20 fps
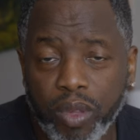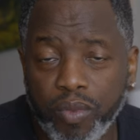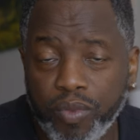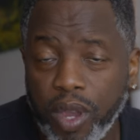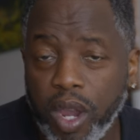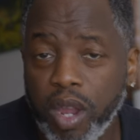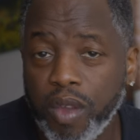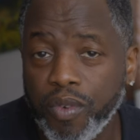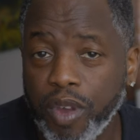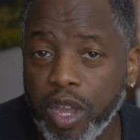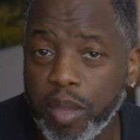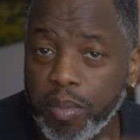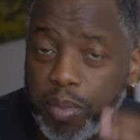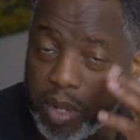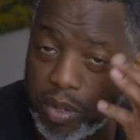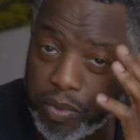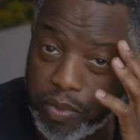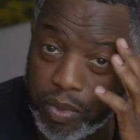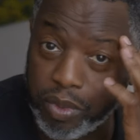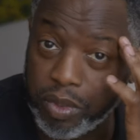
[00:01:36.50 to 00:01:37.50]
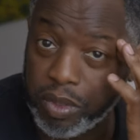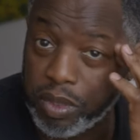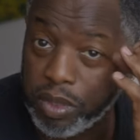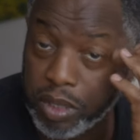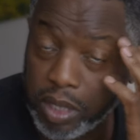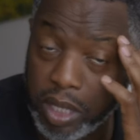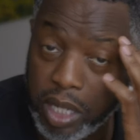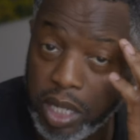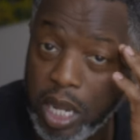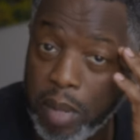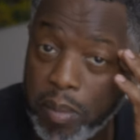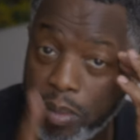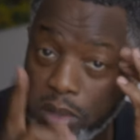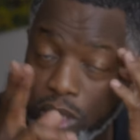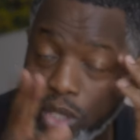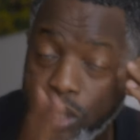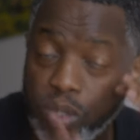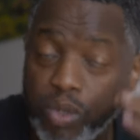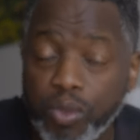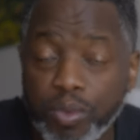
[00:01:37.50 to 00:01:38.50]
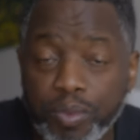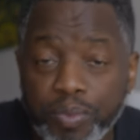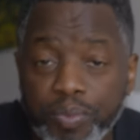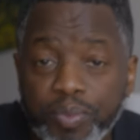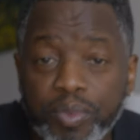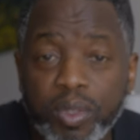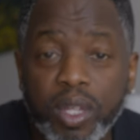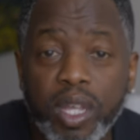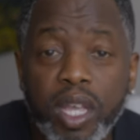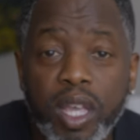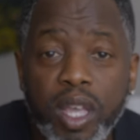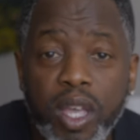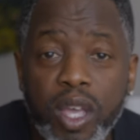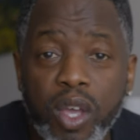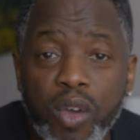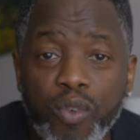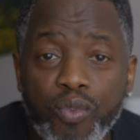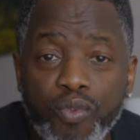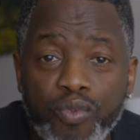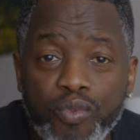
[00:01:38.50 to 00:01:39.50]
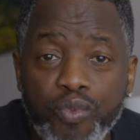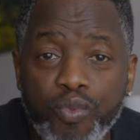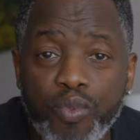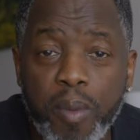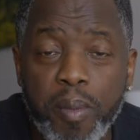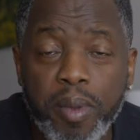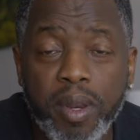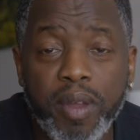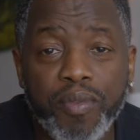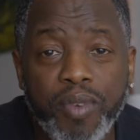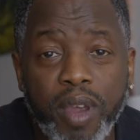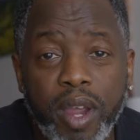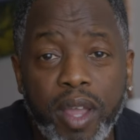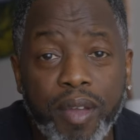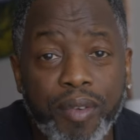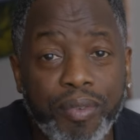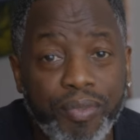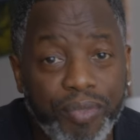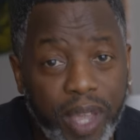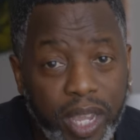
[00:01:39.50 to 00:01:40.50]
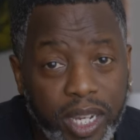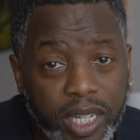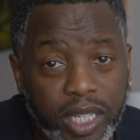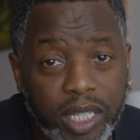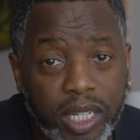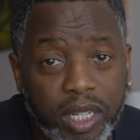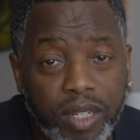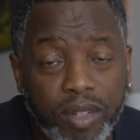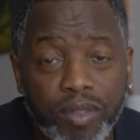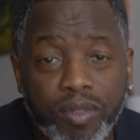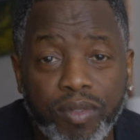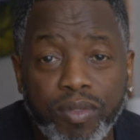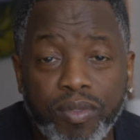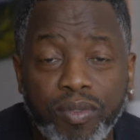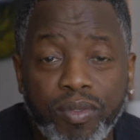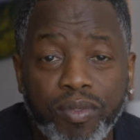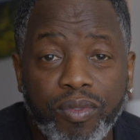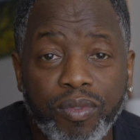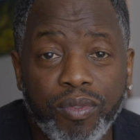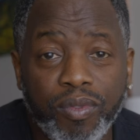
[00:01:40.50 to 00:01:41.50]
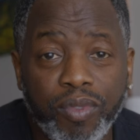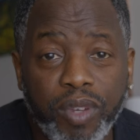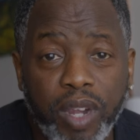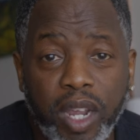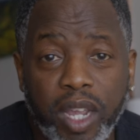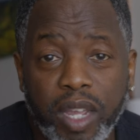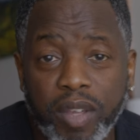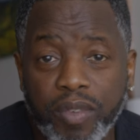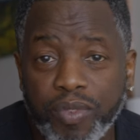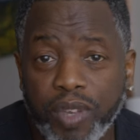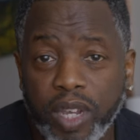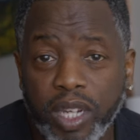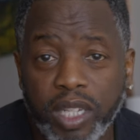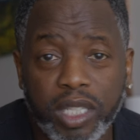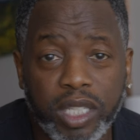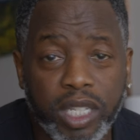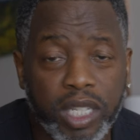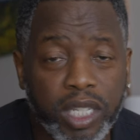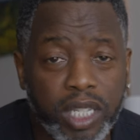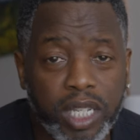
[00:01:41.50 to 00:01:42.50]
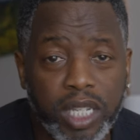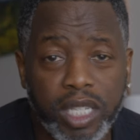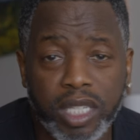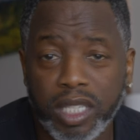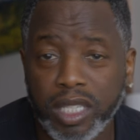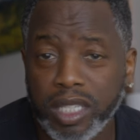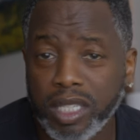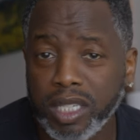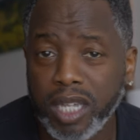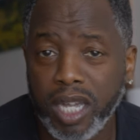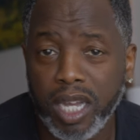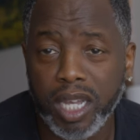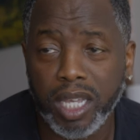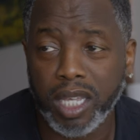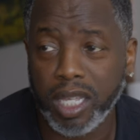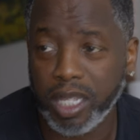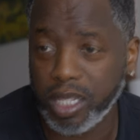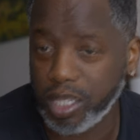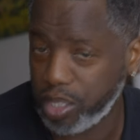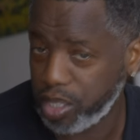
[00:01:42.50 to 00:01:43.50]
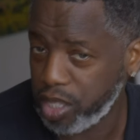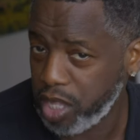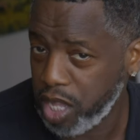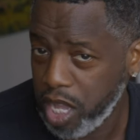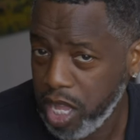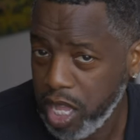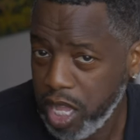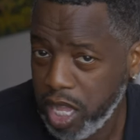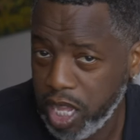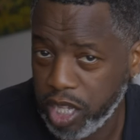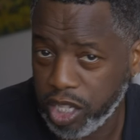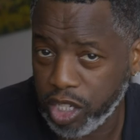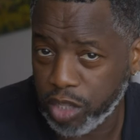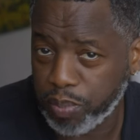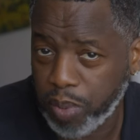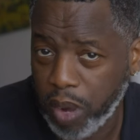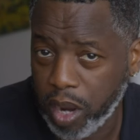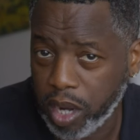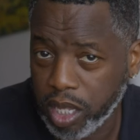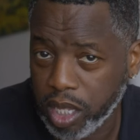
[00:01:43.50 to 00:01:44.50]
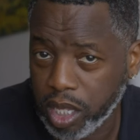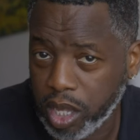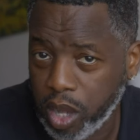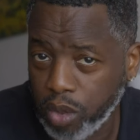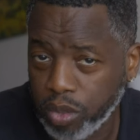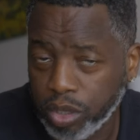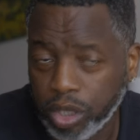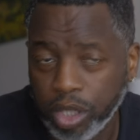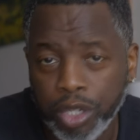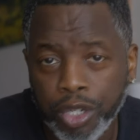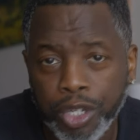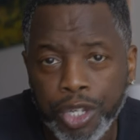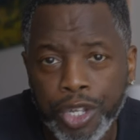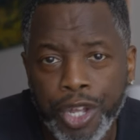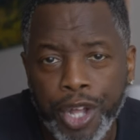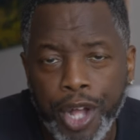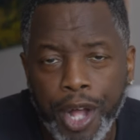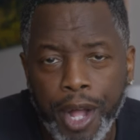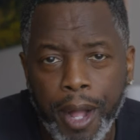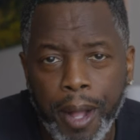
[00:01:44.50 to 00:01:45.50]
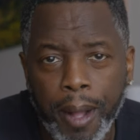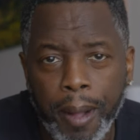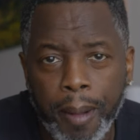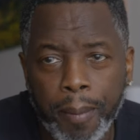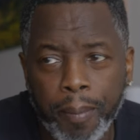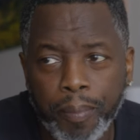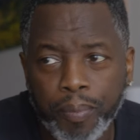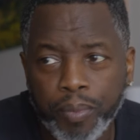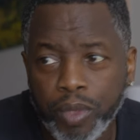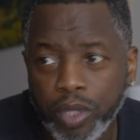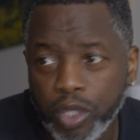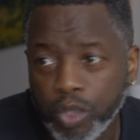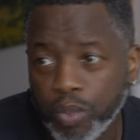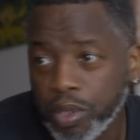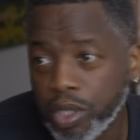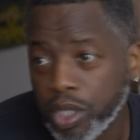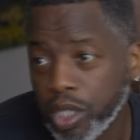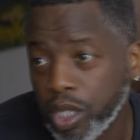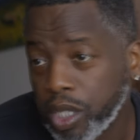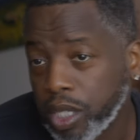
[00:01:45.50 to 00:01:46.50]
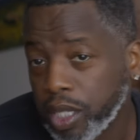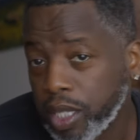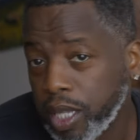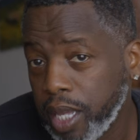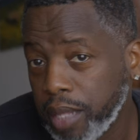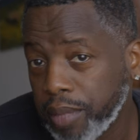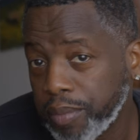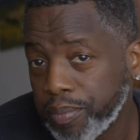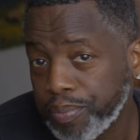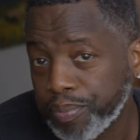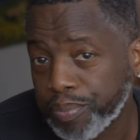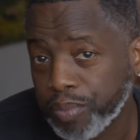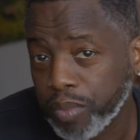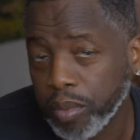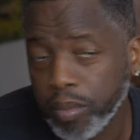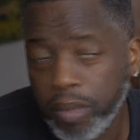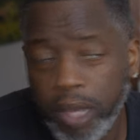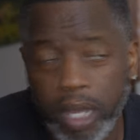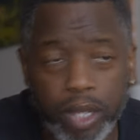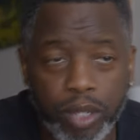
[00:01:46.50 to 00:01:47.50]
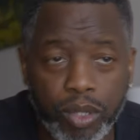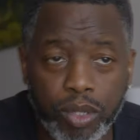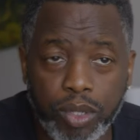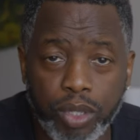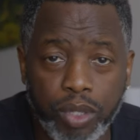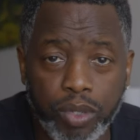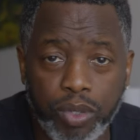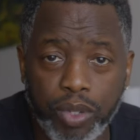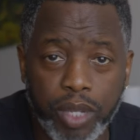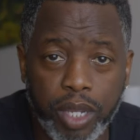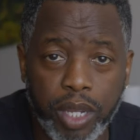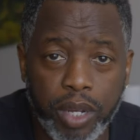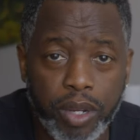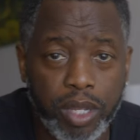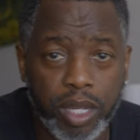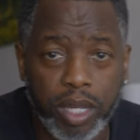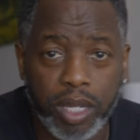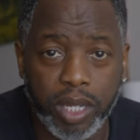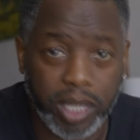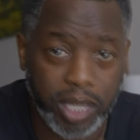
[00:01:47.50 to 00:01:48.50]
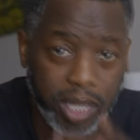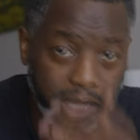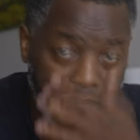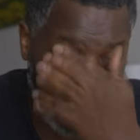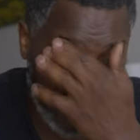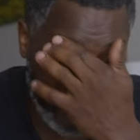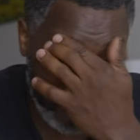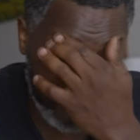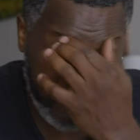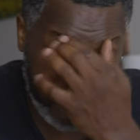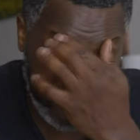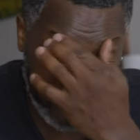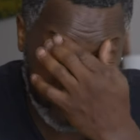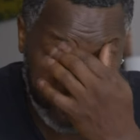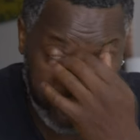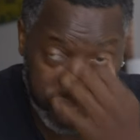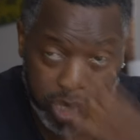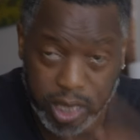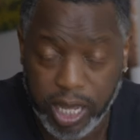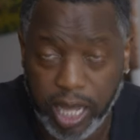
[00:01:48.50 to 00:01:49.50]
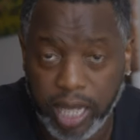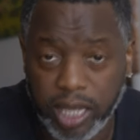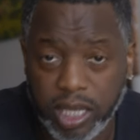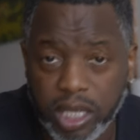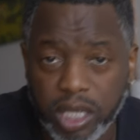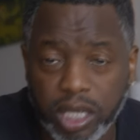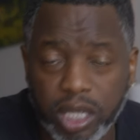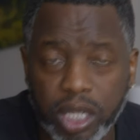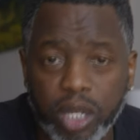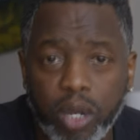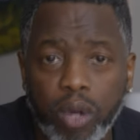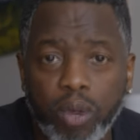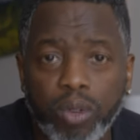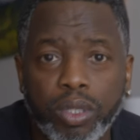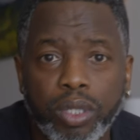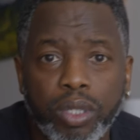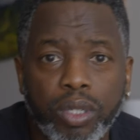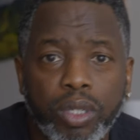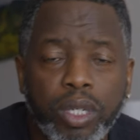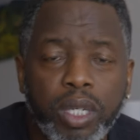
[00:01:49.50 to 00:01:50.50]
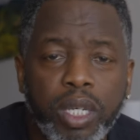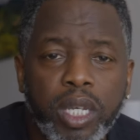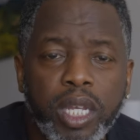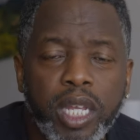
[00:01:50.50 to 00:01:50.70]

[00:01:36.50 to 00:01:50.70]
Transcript: very, very beautiful. Number two, women are very affectionate. Very affectionate, kissing, hugging. It's just part of the culture. It's what you're gonna get. And you're here, you're gonna get that because that's just the culture